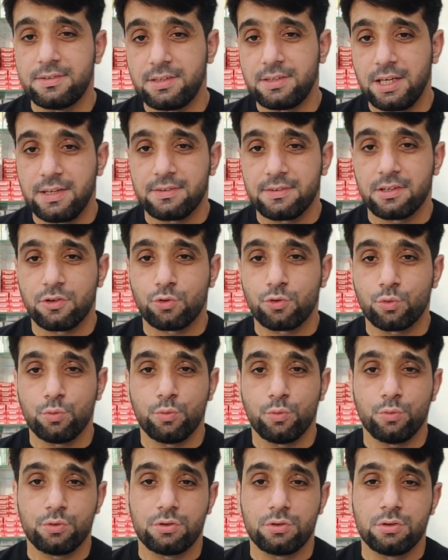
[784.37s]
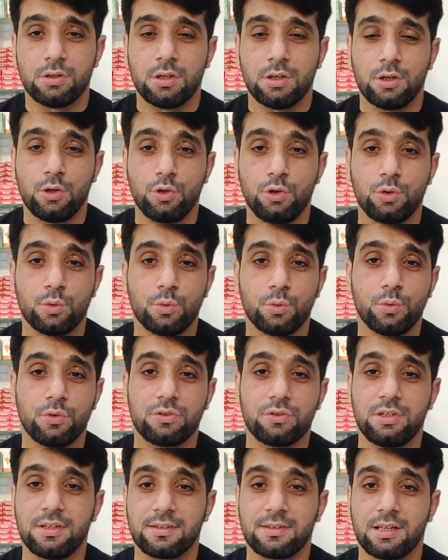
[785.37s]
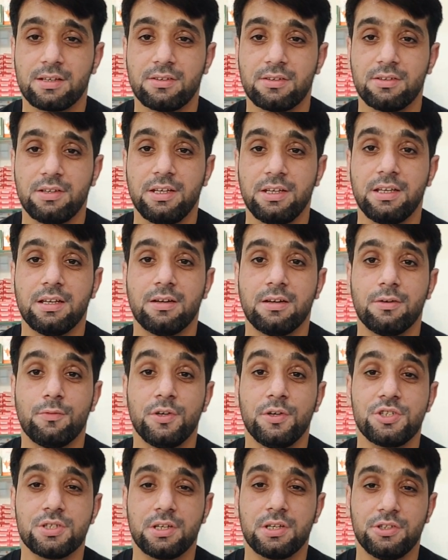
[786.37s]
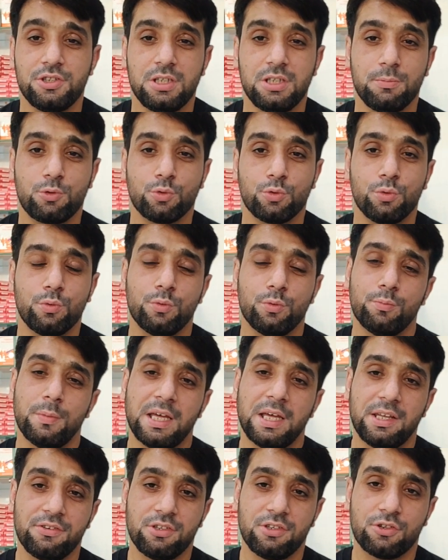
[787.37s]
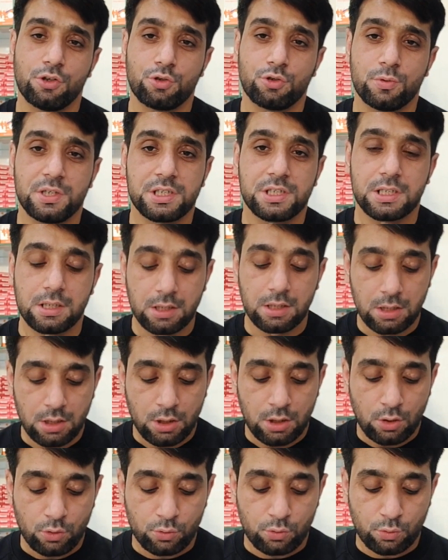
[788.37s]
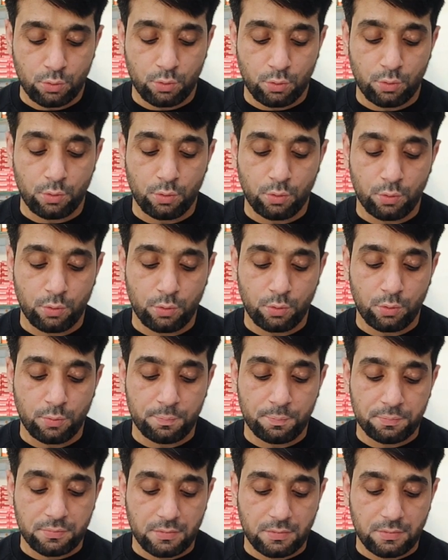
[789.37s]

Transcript: says us to use these classes in which regime to manage the situation. So